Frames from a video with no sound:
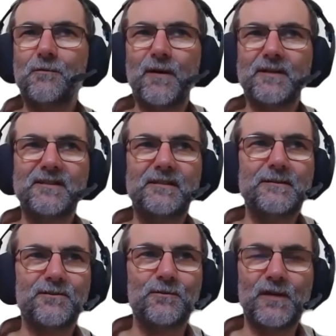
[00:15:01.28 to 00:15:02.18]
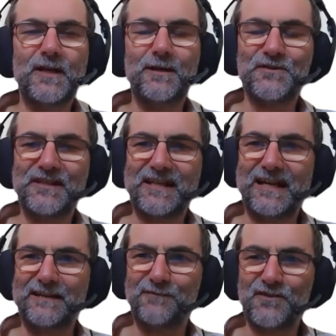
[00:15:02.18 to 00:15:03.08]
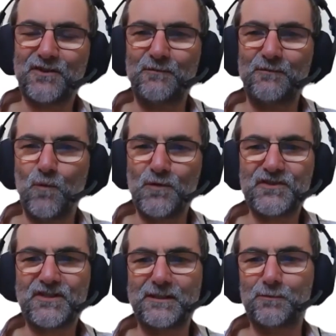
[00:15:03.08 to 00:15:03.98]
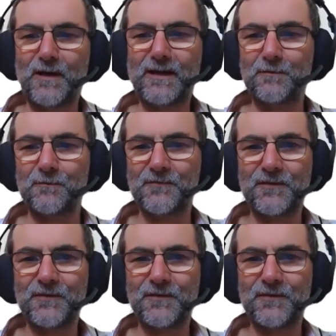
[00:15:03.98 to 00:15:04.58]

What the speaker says: back to the year 2000 again, of discovering what's still around.